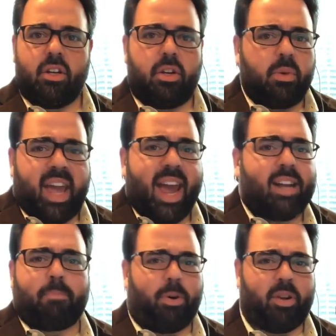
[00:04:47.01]
You
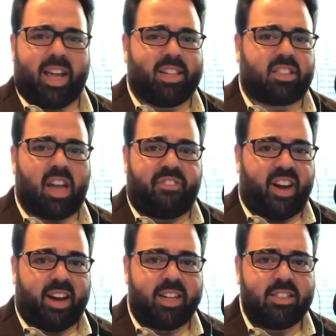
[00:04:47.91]
can't pull that stuff
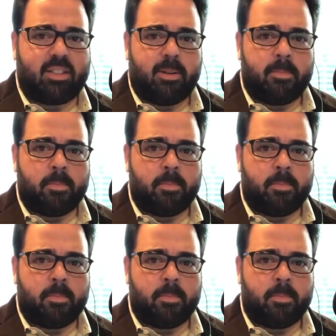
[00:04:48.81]
on us.